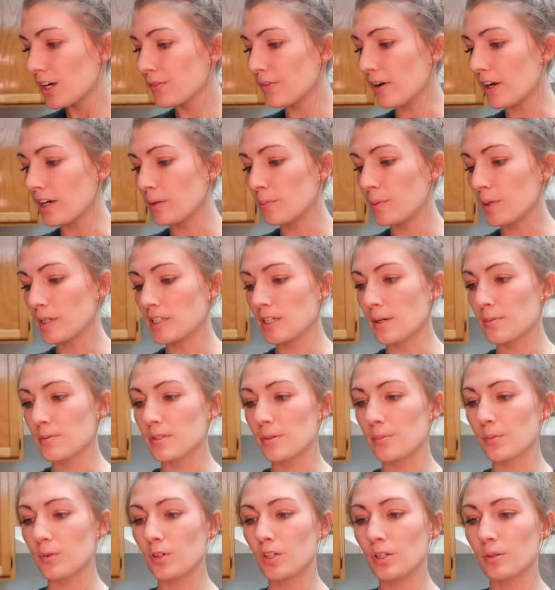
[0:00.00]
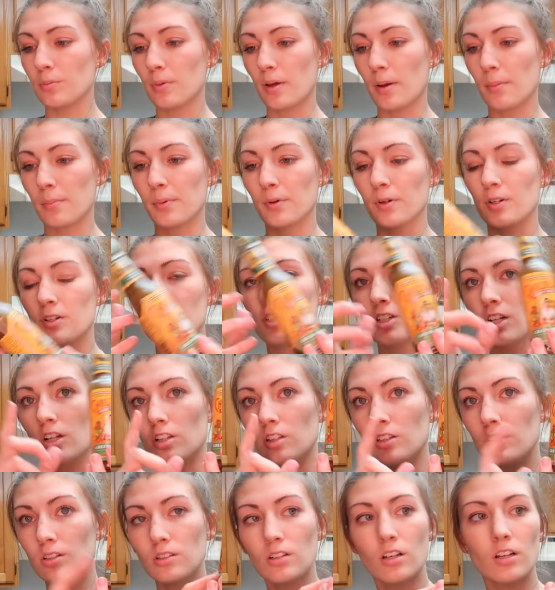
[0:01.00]
Rowdy picked up some green pepper
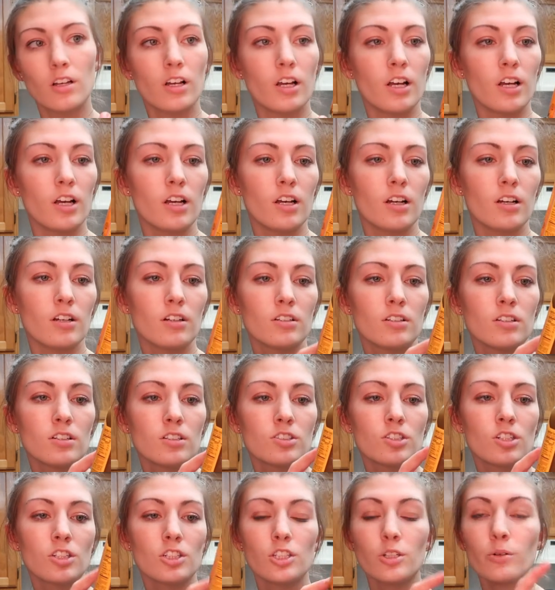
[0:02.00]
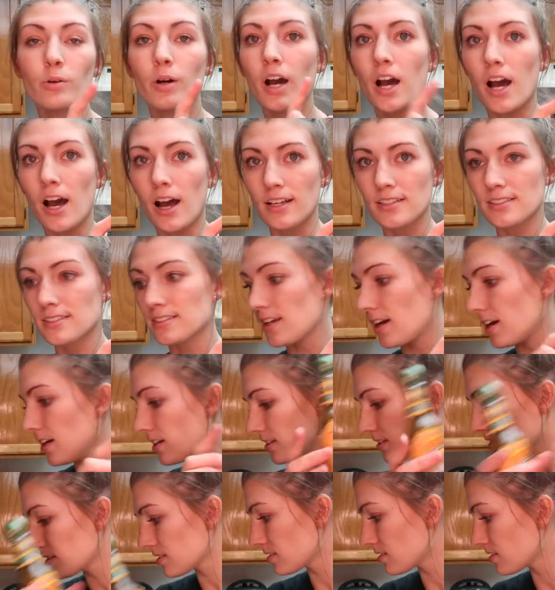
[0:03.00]
chil uh, Cholula hot
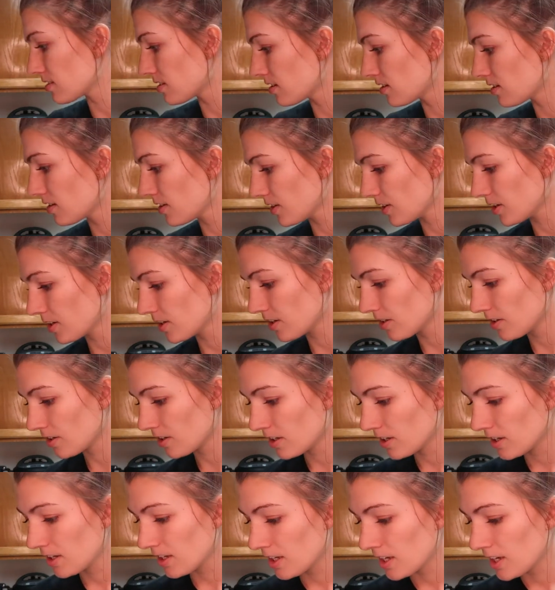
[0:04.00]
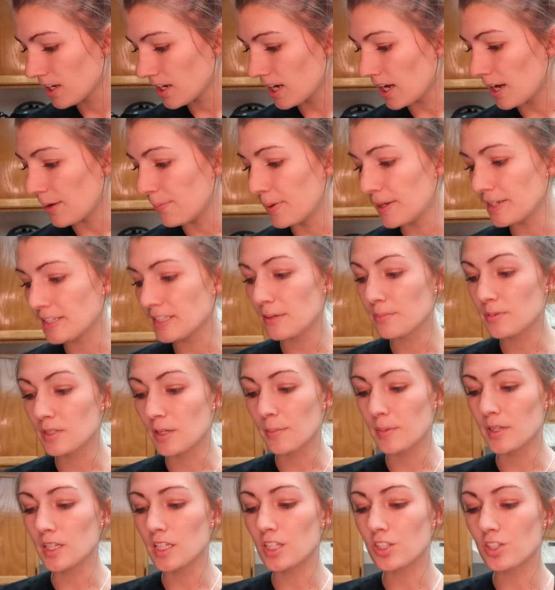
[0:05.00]
sauce. I picked up
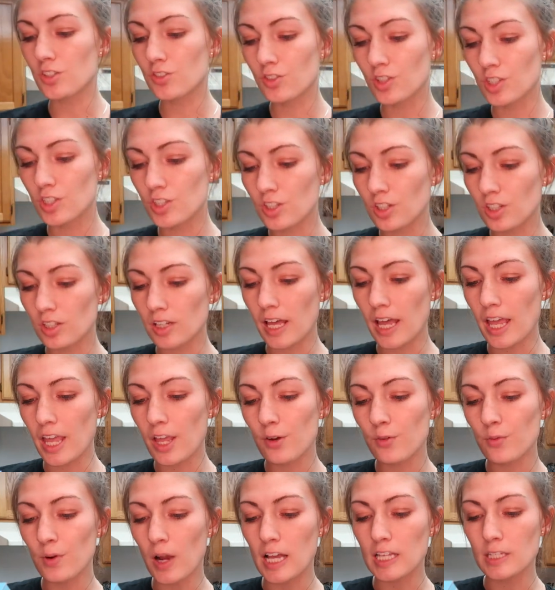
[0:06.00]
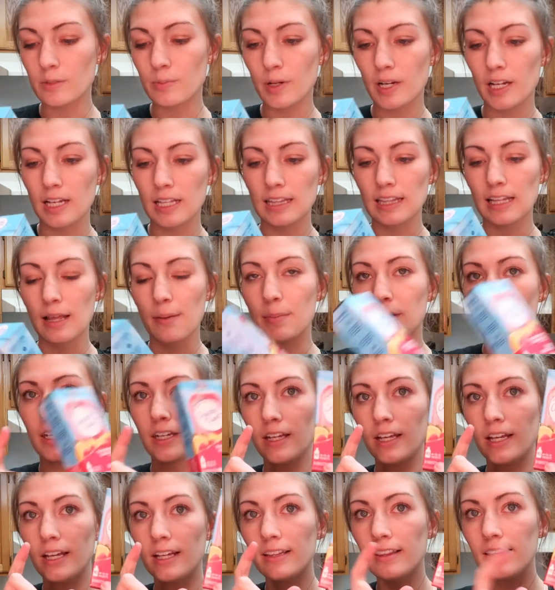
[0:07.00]
some of these Crystal Light raspberry
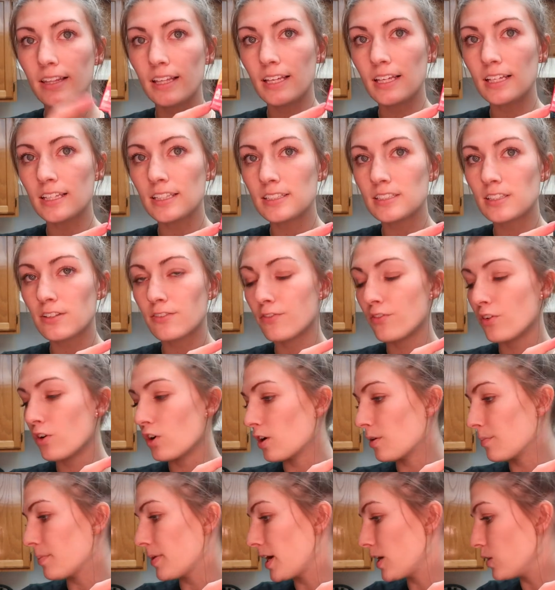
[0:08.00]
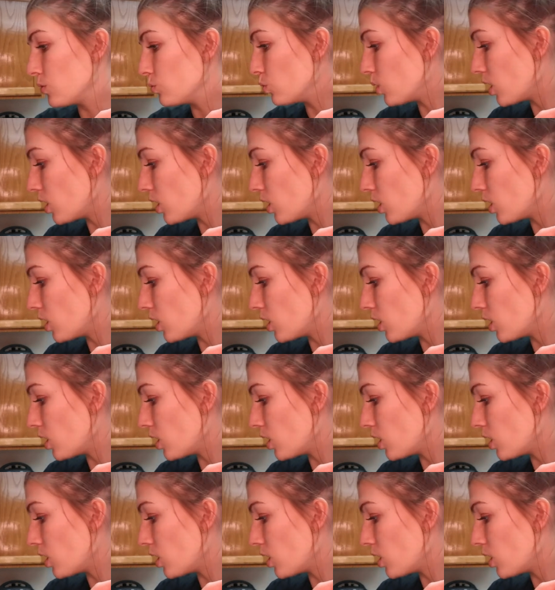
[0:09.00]
lemonade things for my